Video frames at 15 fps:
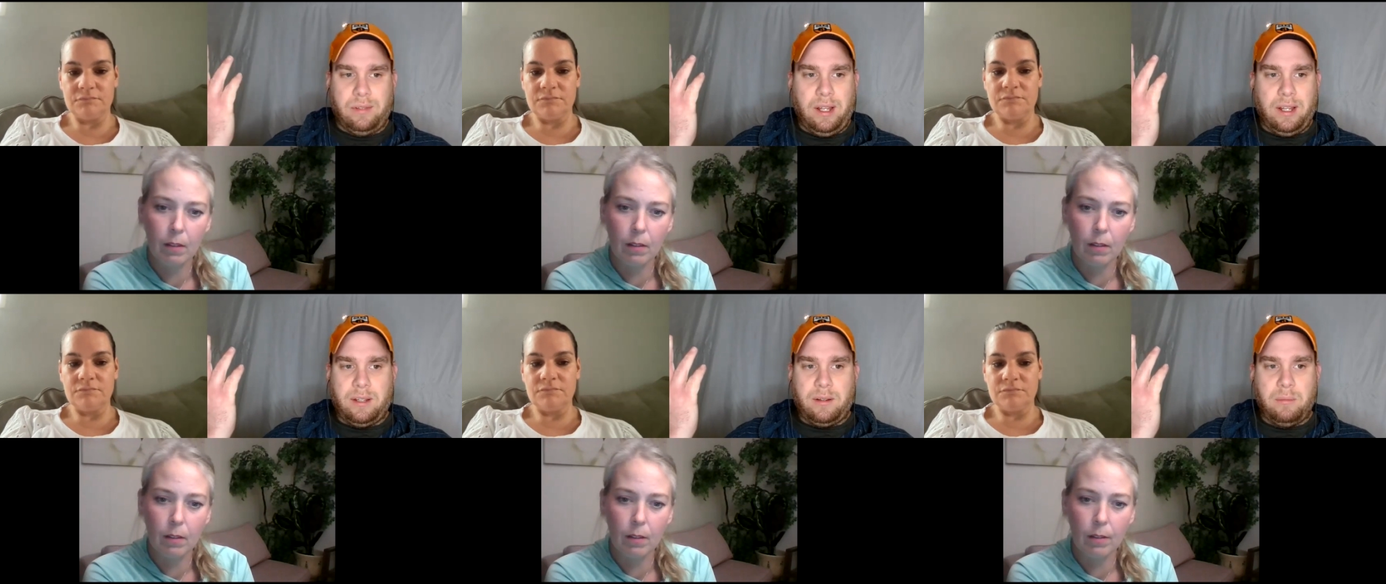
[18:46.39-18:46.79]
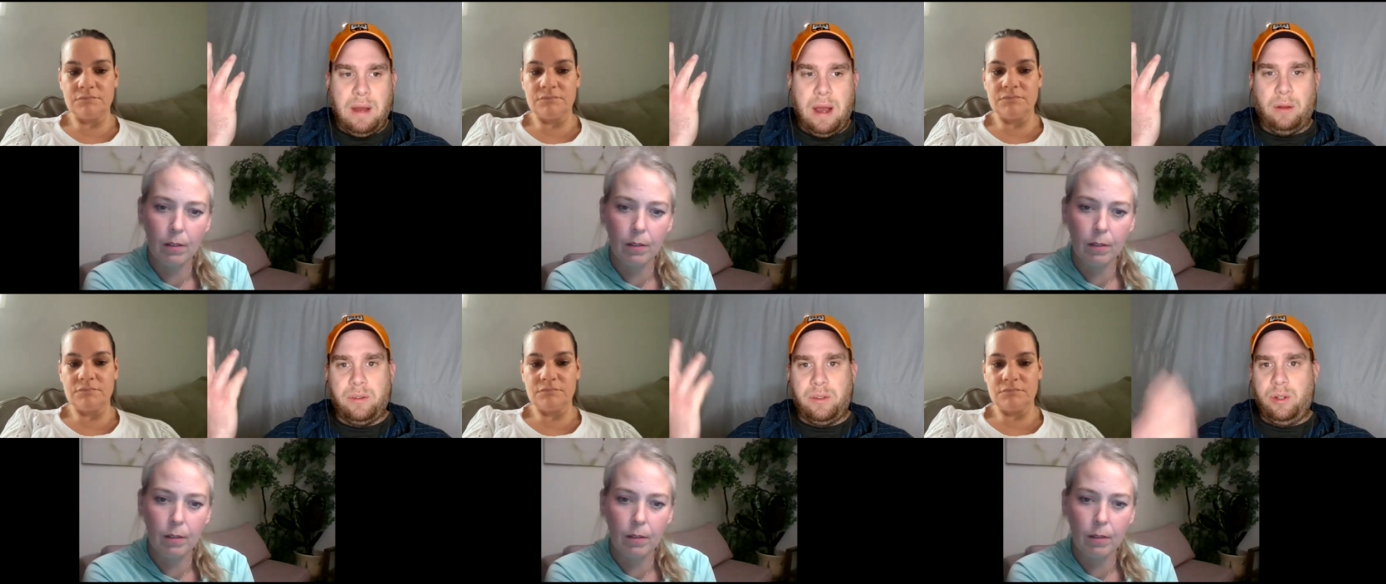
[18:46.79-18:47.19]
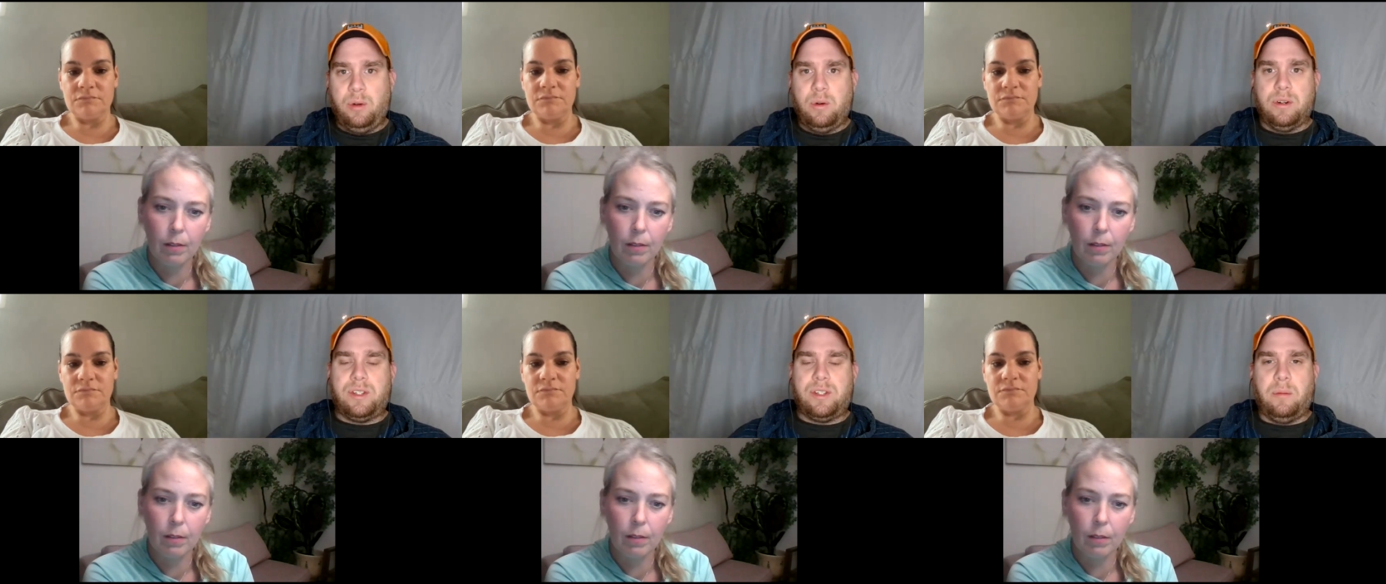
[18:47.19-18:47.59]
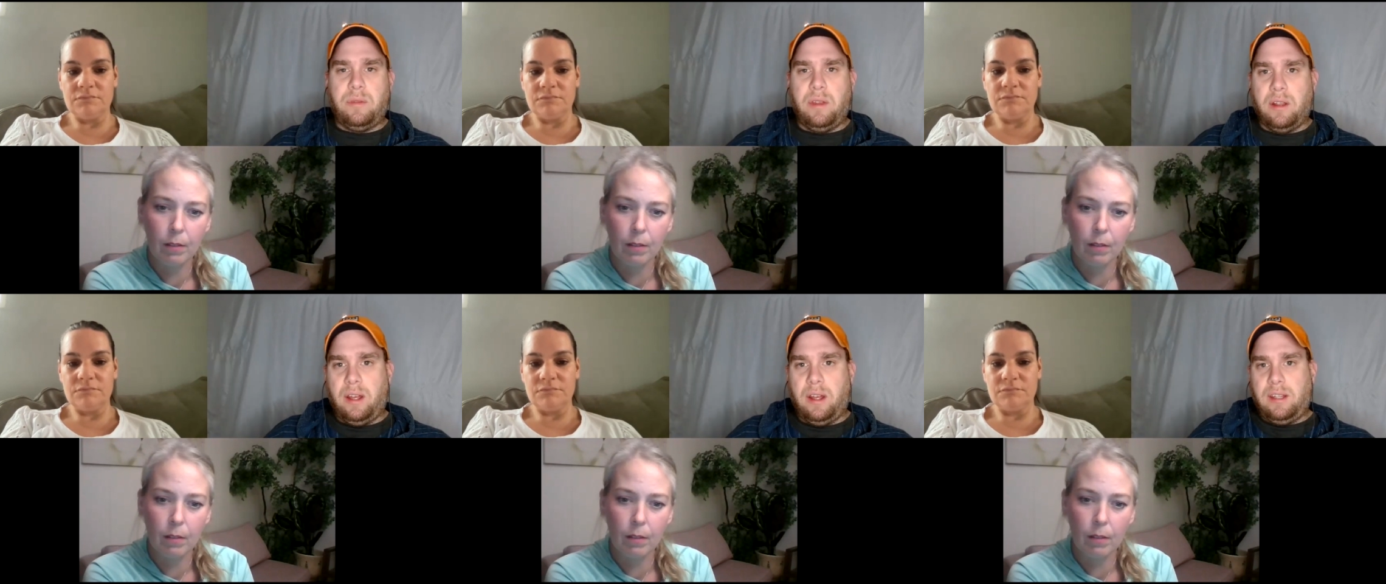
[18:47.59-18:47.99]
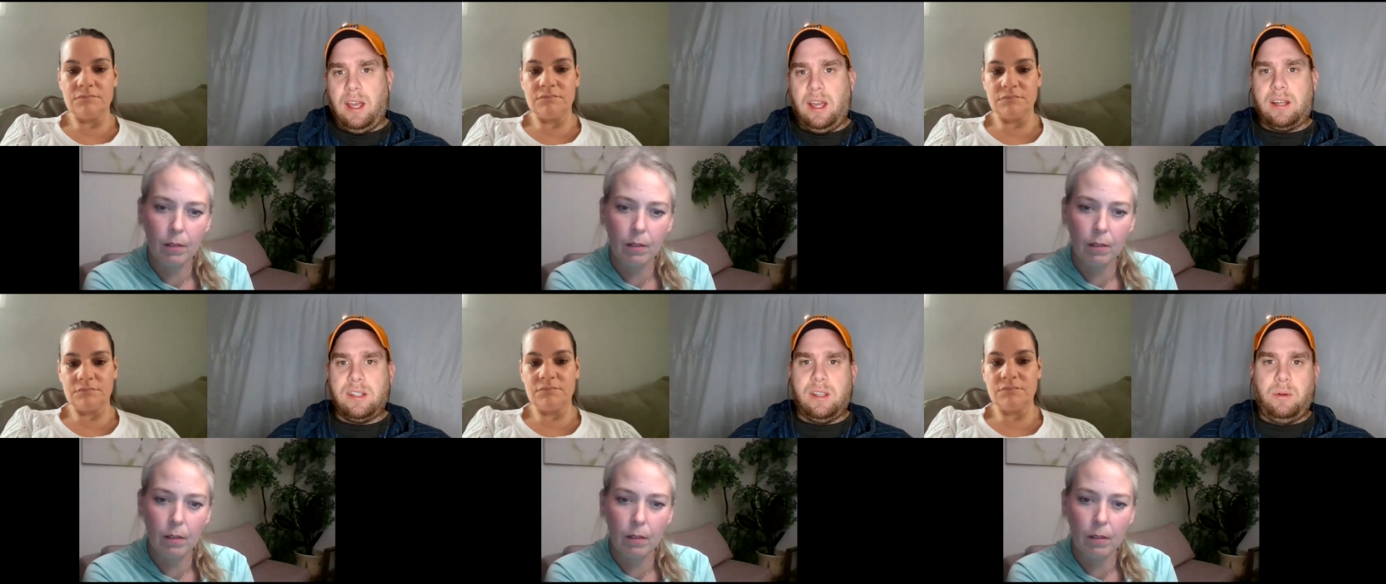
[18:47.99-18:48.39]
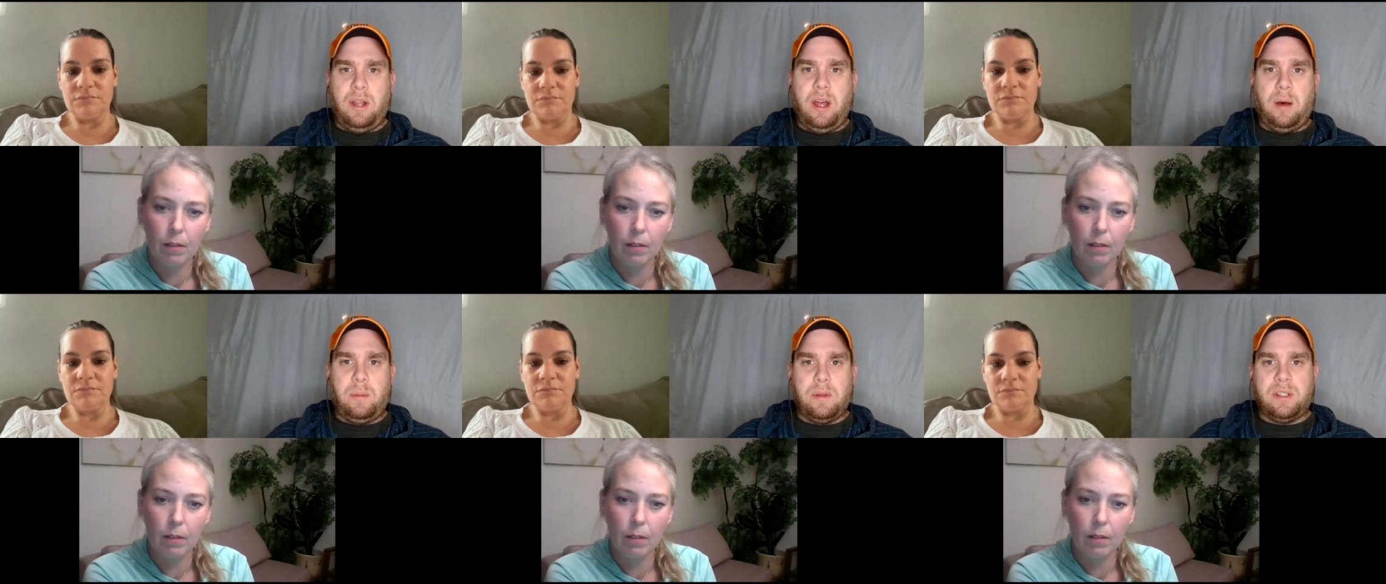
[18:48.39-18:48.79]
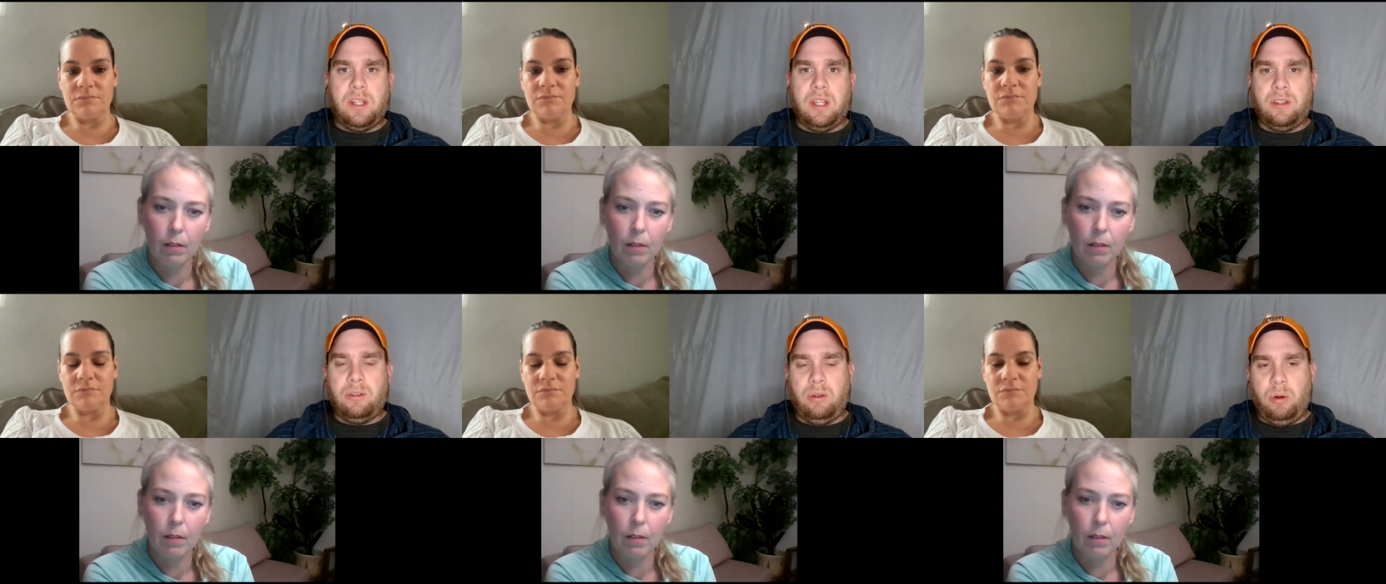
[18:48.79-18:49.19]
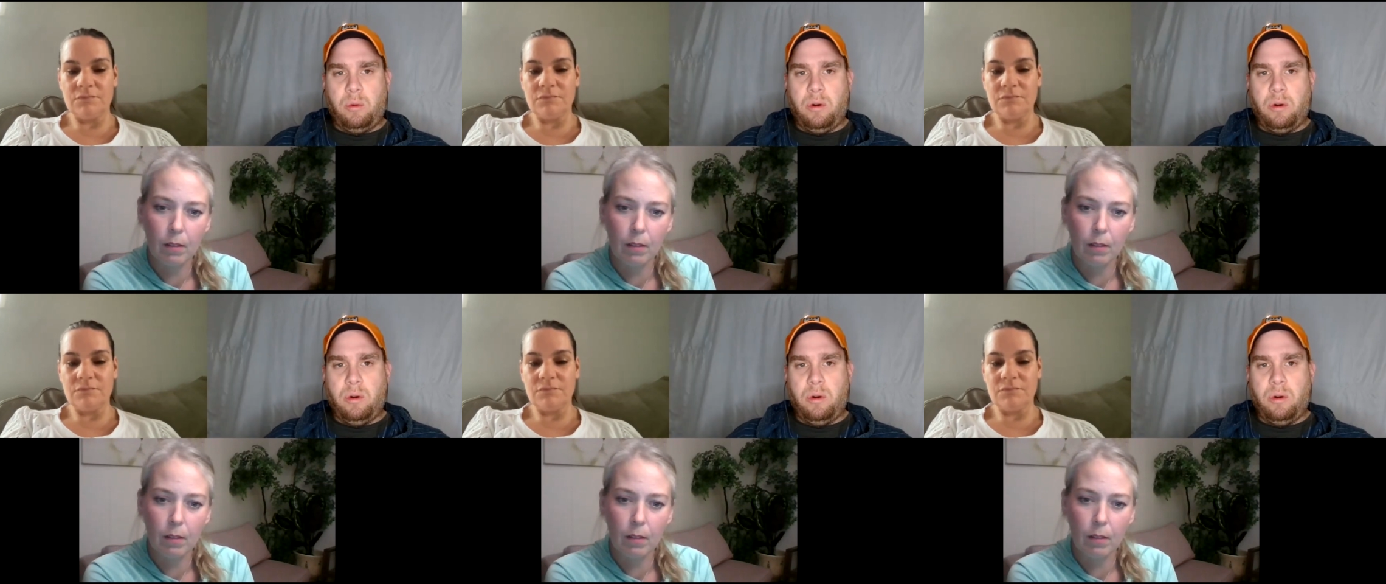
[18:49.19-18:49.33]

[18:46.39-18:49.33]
Speaker 1: like Mountain Dew or something like that because it would help us get through the